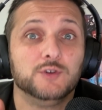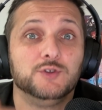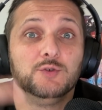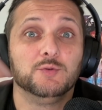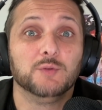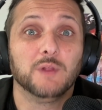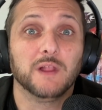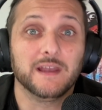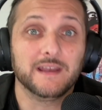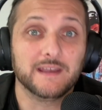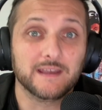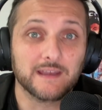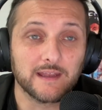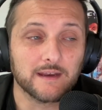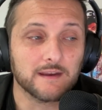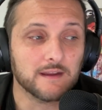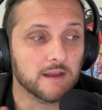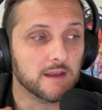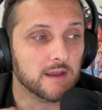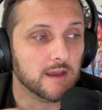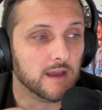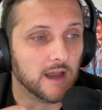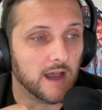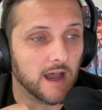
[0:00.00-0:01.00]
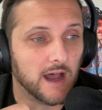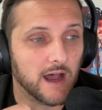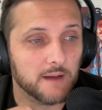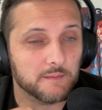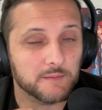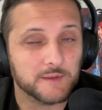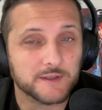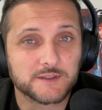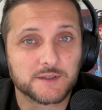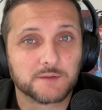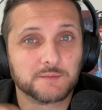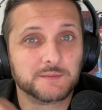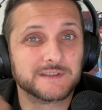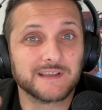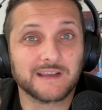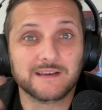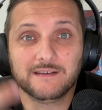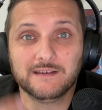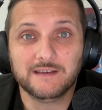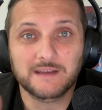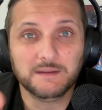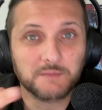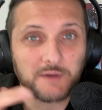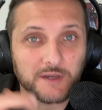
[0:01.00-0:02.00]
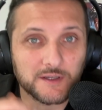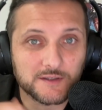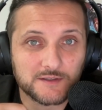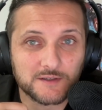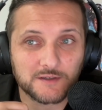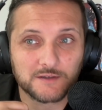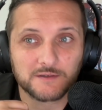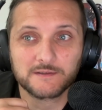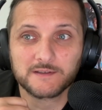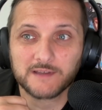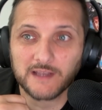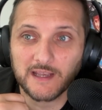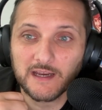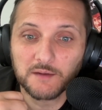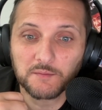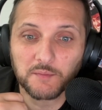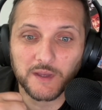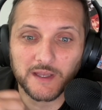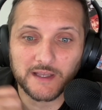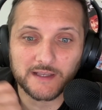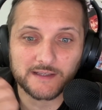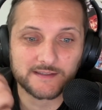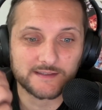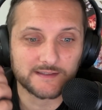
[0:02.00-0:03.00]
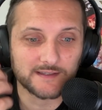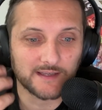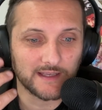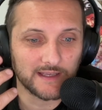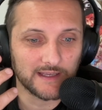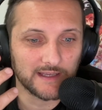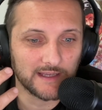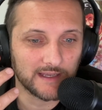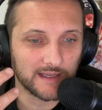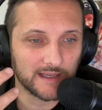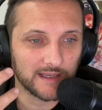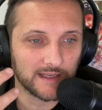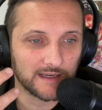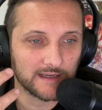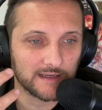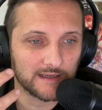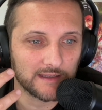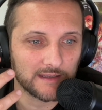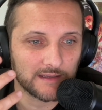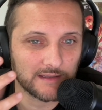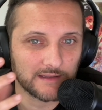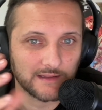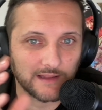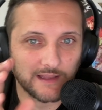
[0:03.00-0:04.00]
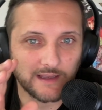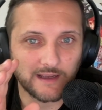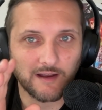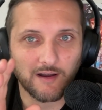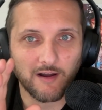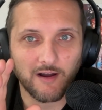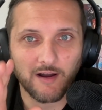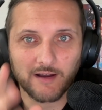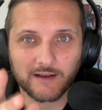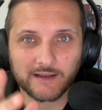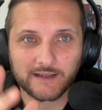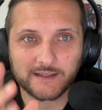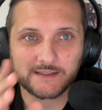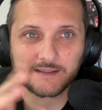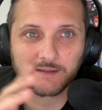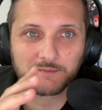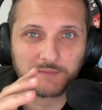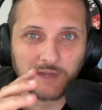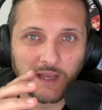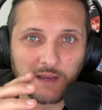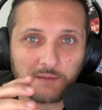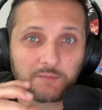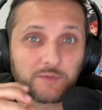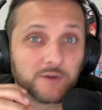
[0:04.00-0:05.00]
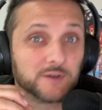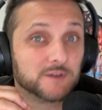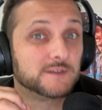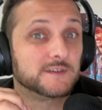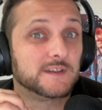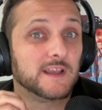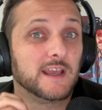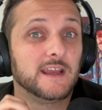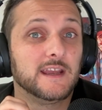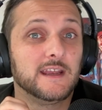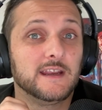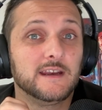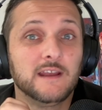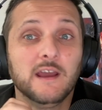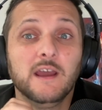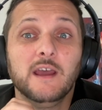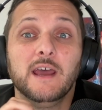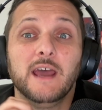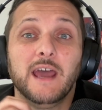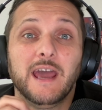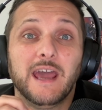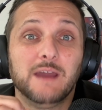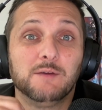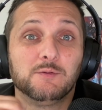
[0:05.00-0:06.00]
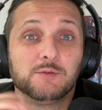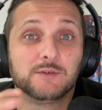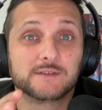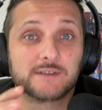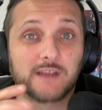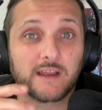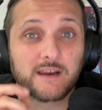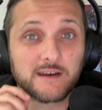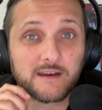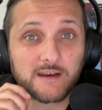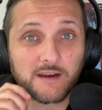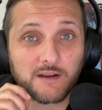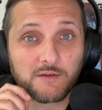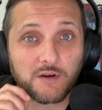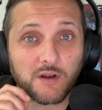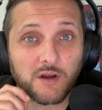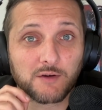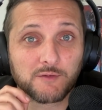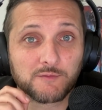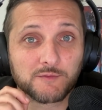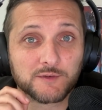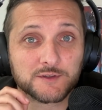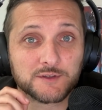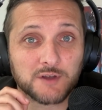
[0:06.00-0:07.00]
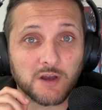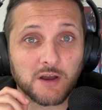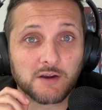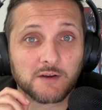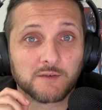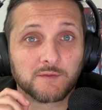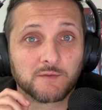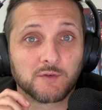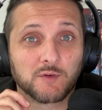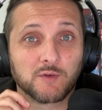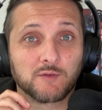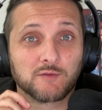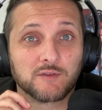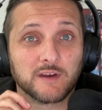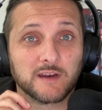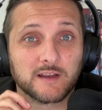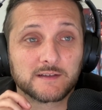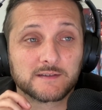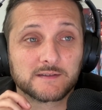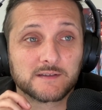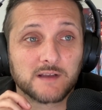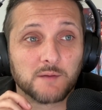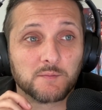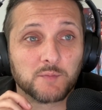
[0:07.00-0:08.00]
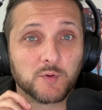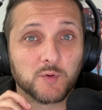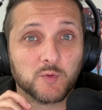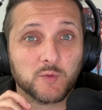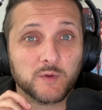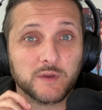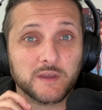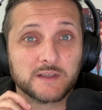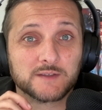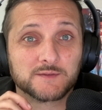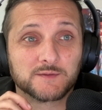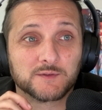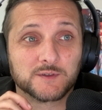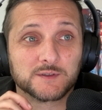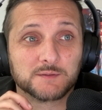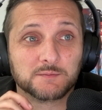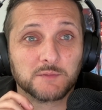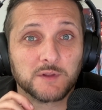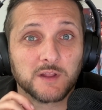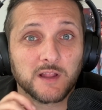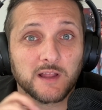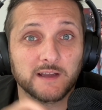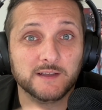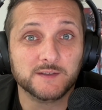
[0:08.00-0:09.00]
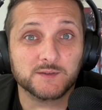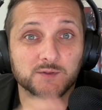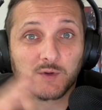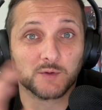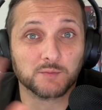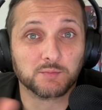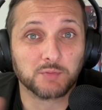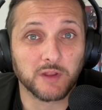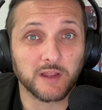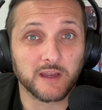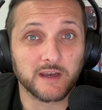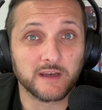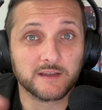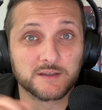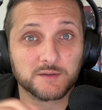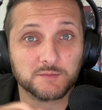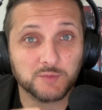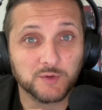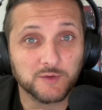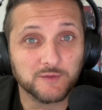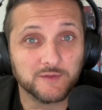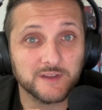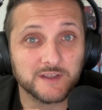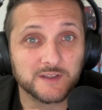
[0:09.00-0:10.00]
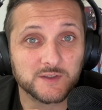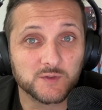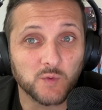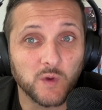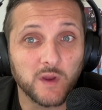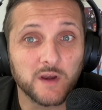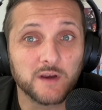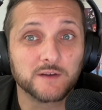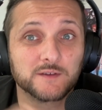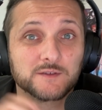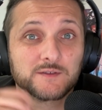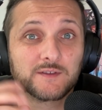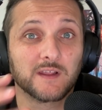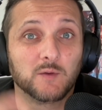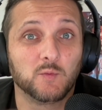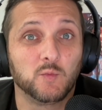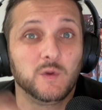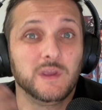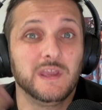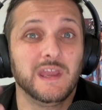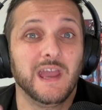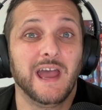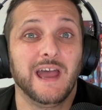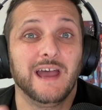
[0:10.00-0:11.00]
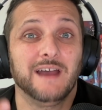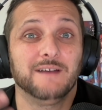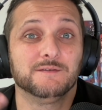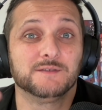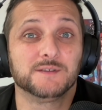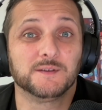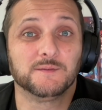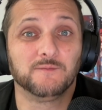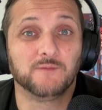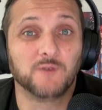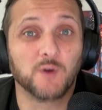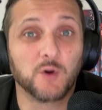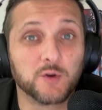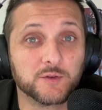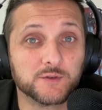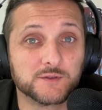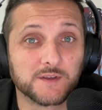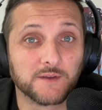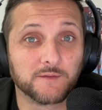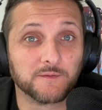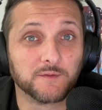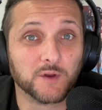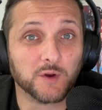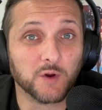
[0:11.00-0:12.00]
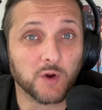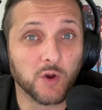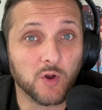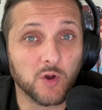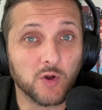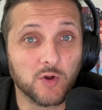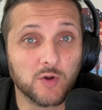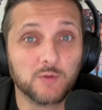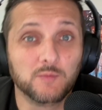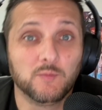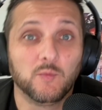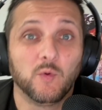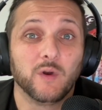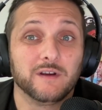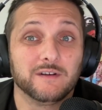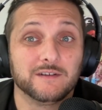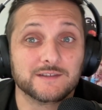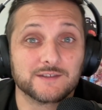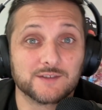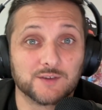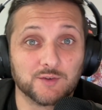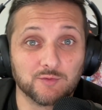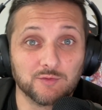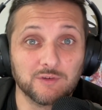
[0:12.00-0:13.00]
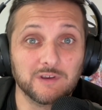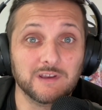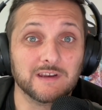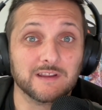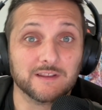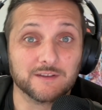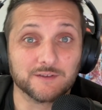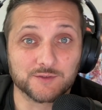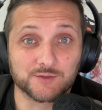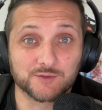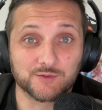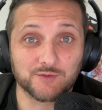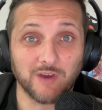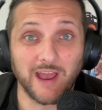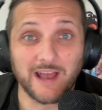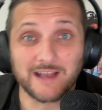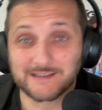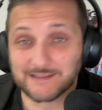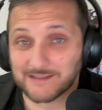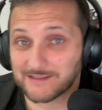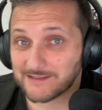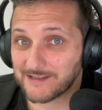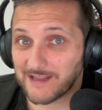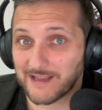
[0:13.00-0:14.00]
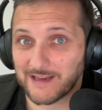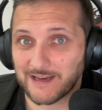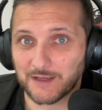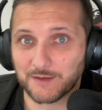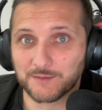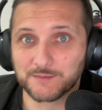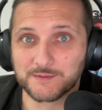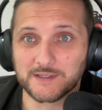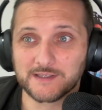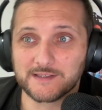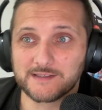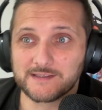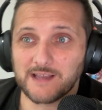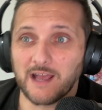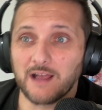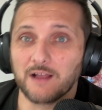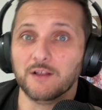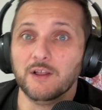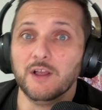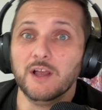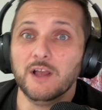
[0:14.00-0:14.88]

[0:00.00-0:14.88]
you like it? This could be sending an email to your database in like August, September saying, hey, we're sending out our photographer over the next couple of weeks for some clients who are planning to move this winter so that we have some photos of their home where it's green and there's grass, because that helps it sell.